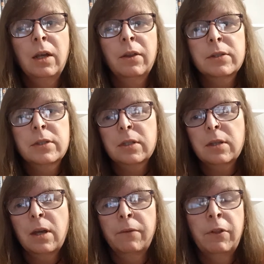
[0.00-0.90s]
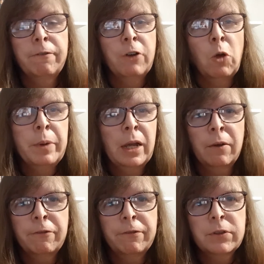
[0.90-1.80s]
the filming
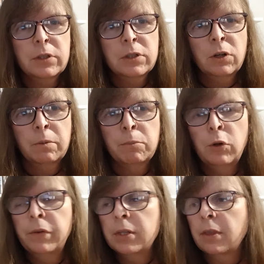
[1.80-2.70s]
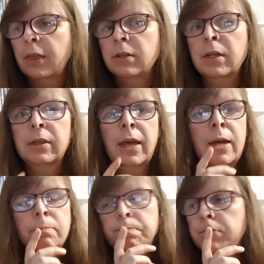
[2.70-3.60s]
of certain movies and things like that.